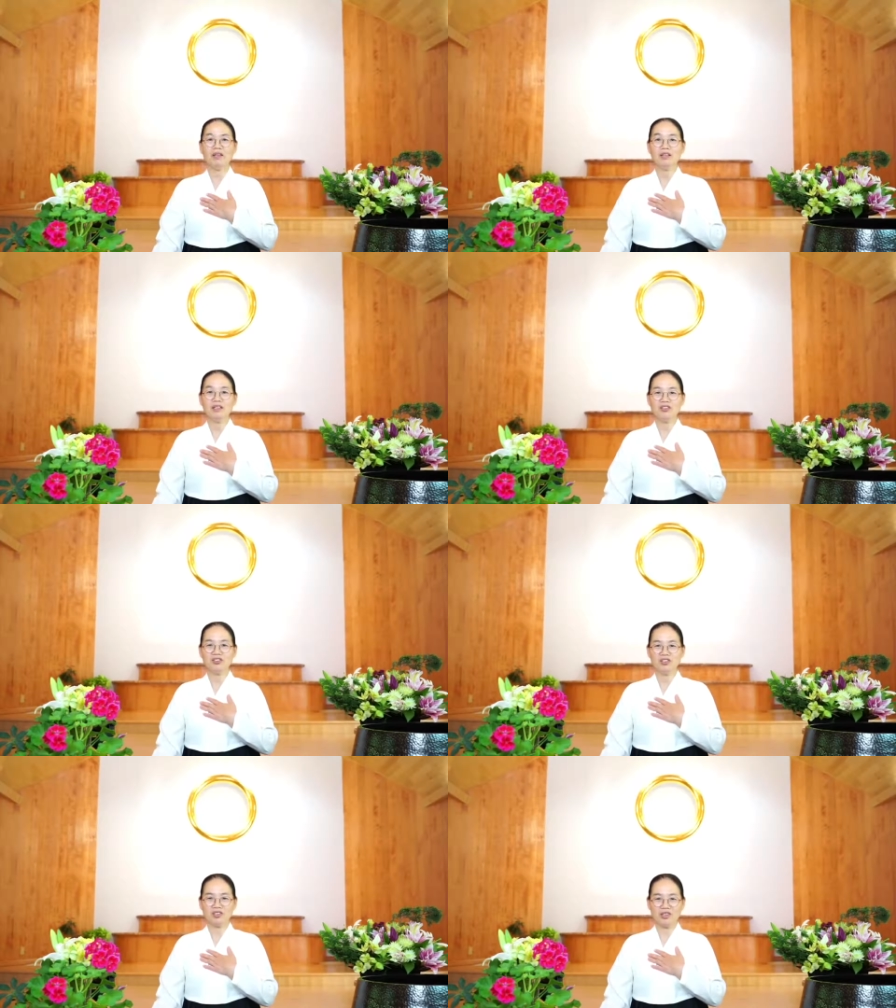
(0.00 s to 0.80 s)

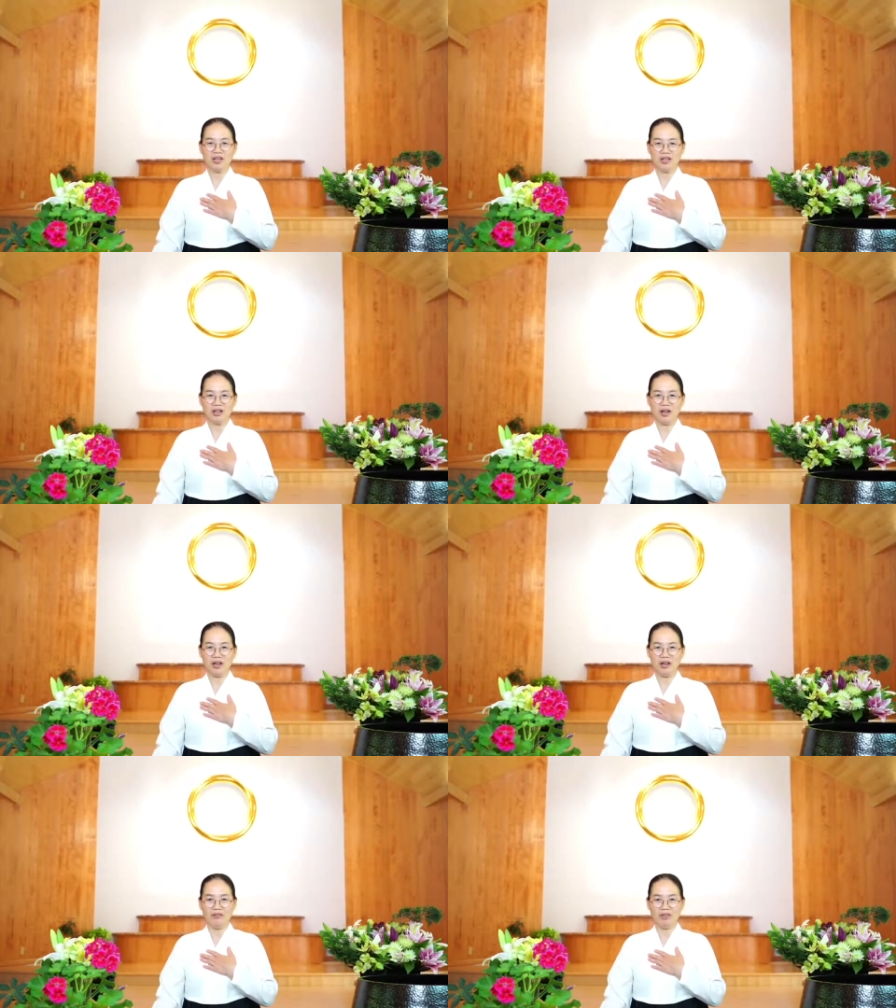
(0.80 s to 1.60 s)
Each and
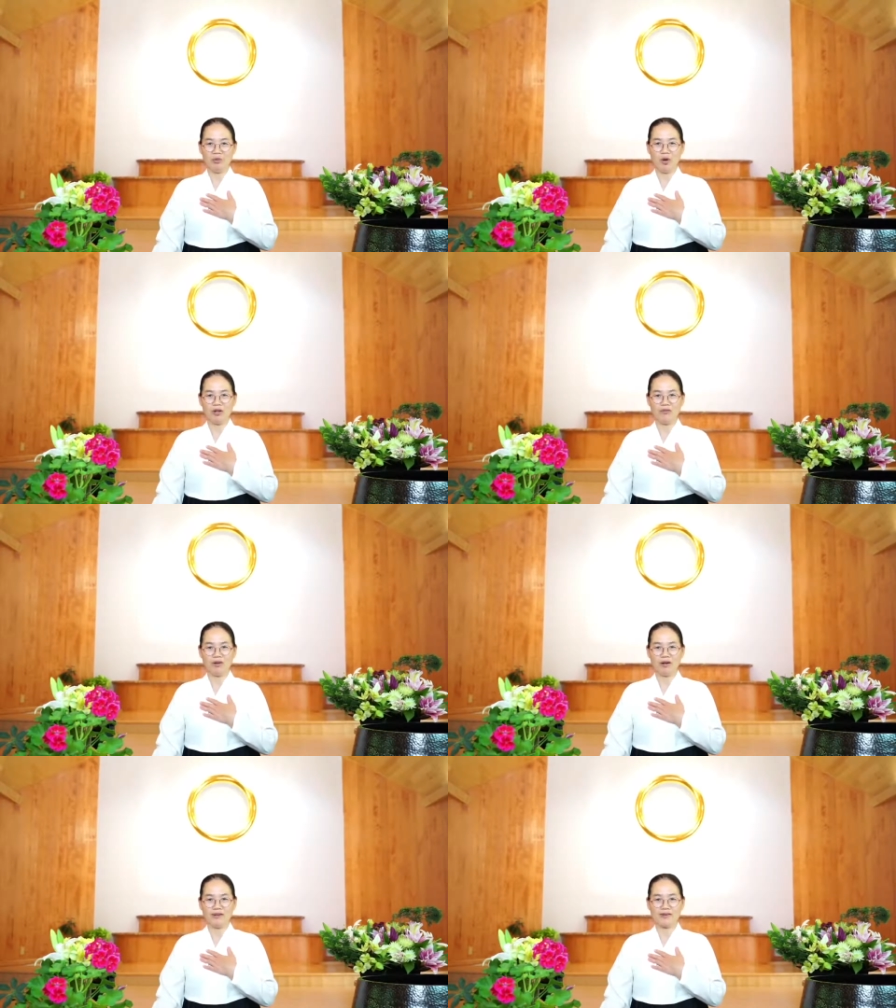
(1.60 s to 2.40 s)
every one of
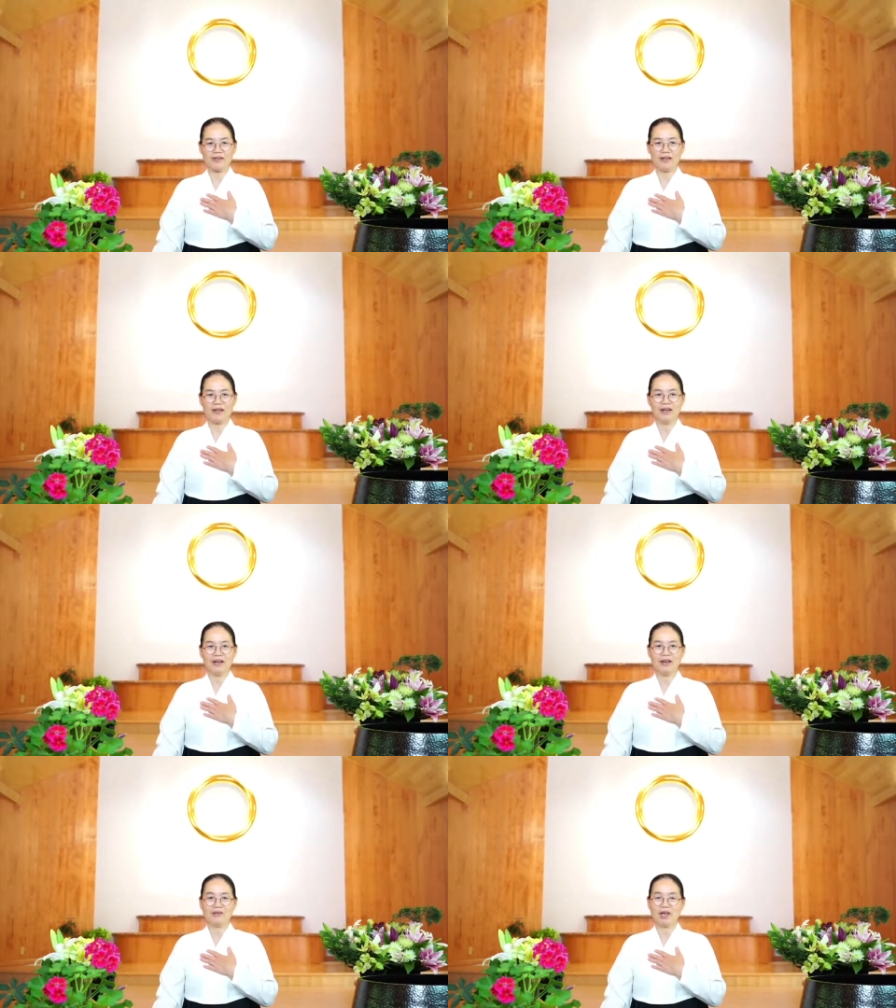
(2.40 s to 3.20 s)
us
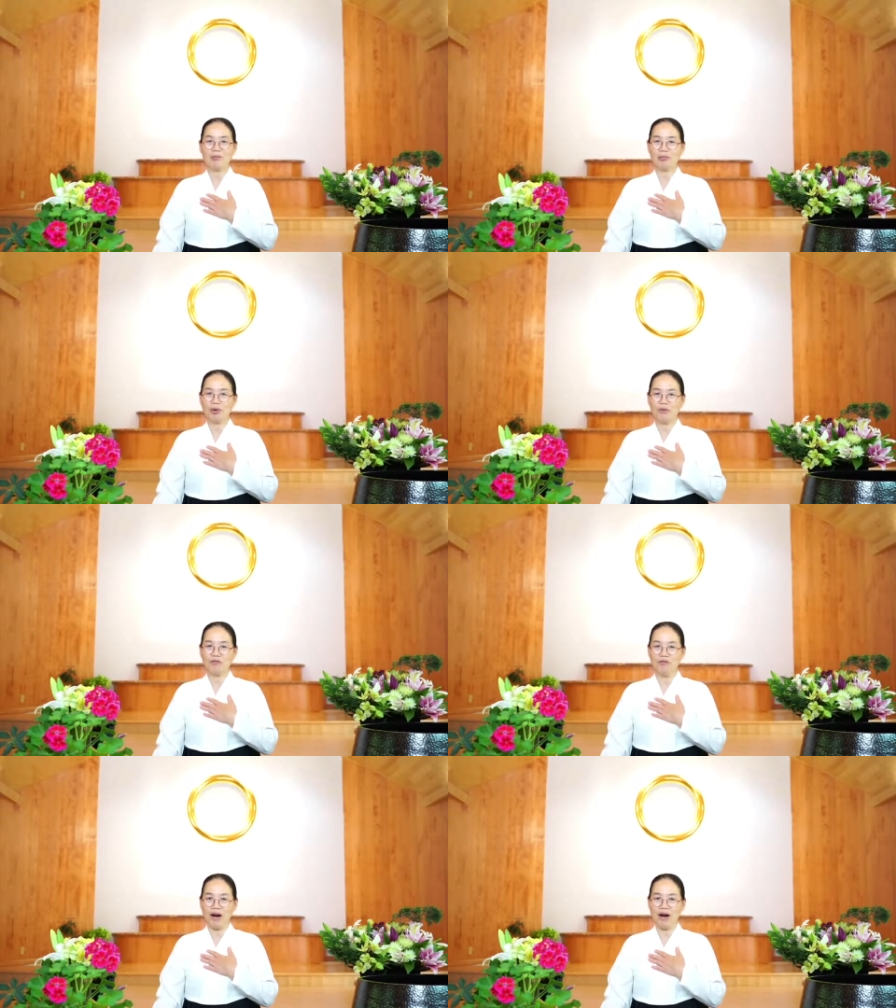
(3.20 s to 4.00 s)
has a
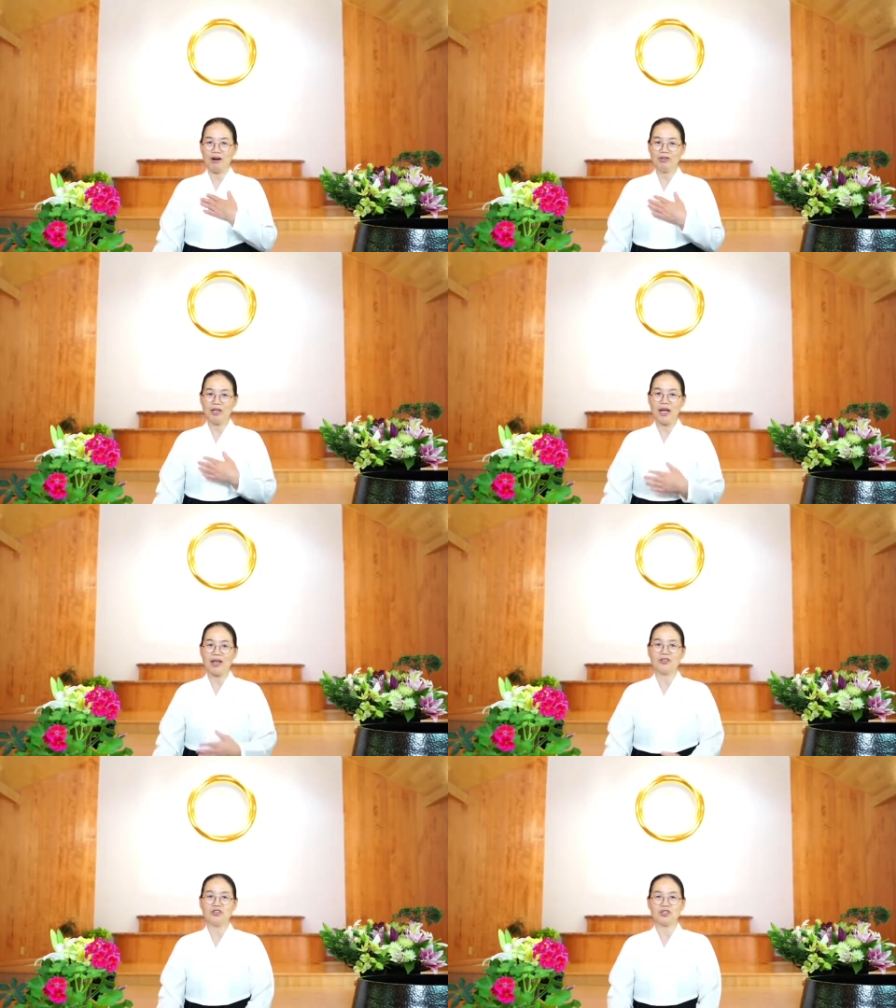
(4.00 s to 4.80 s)
profound
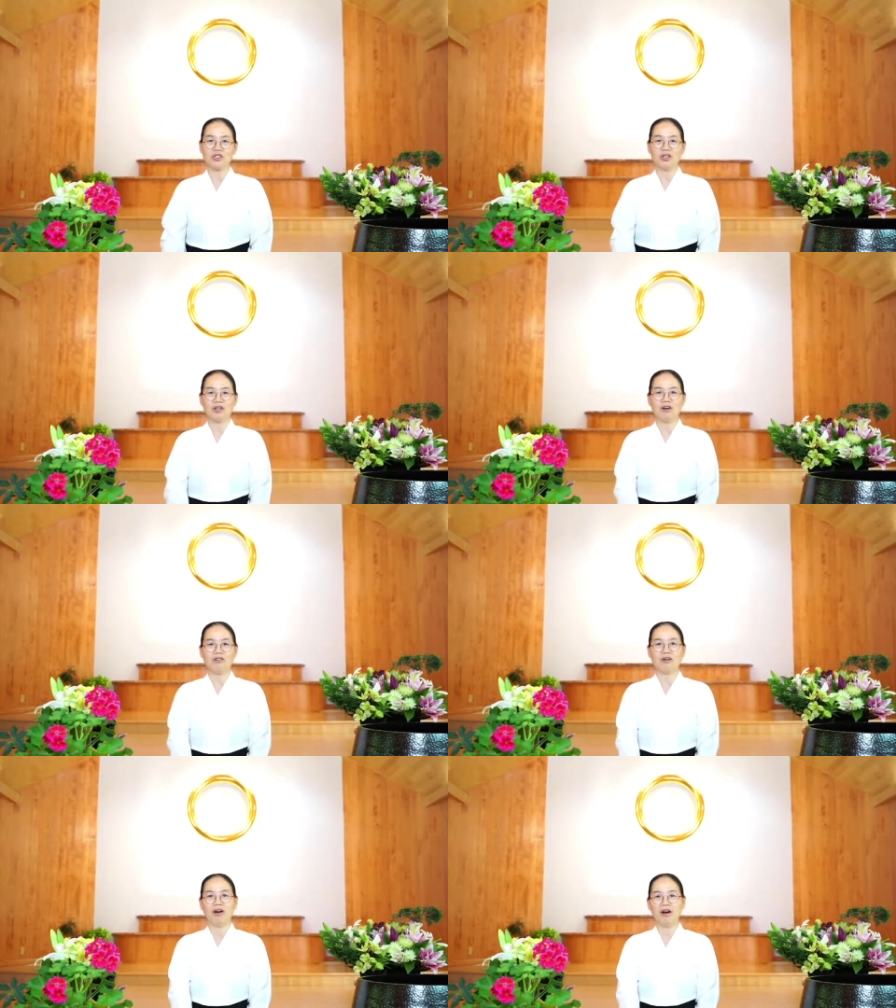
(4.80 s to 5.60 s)
energy of
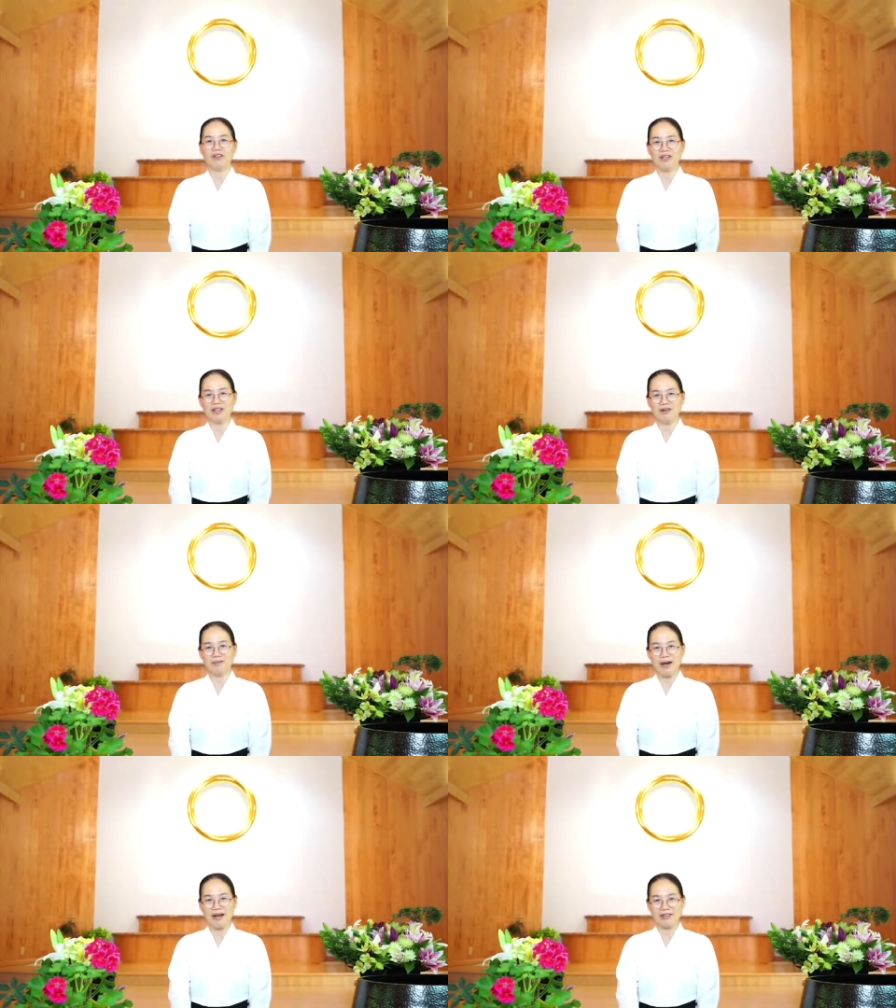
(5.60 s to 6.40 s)
loving
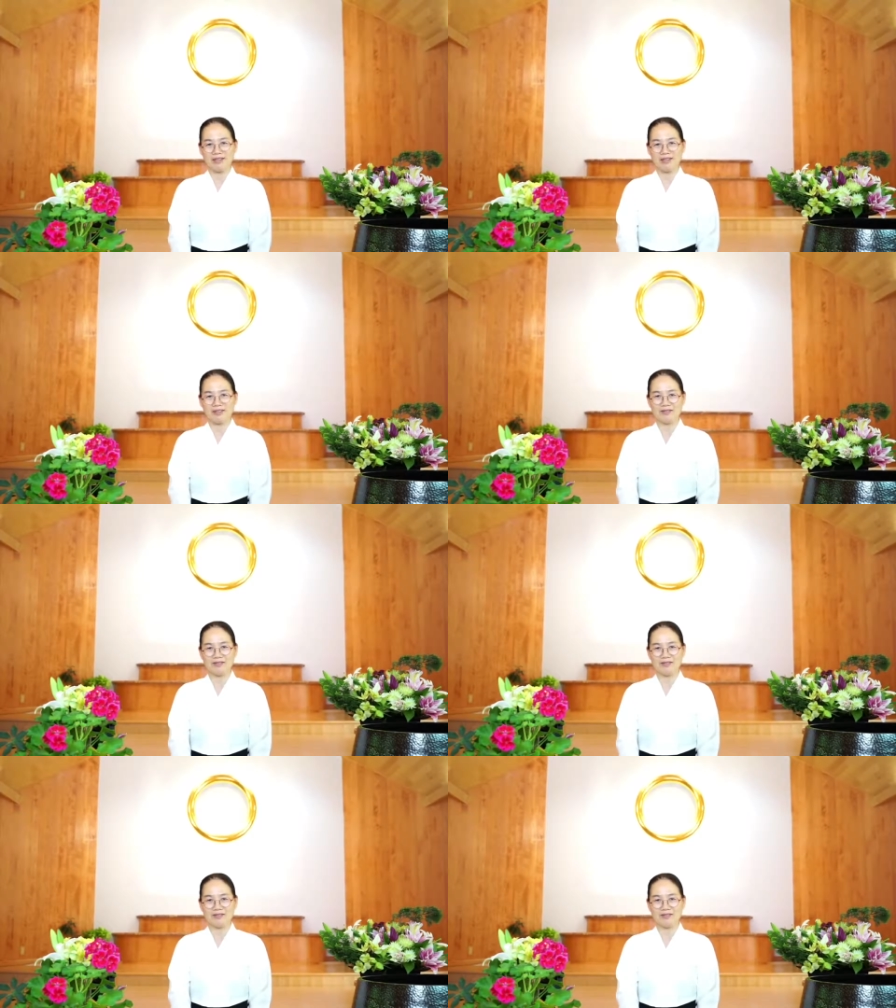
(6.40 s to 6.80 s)
compassion.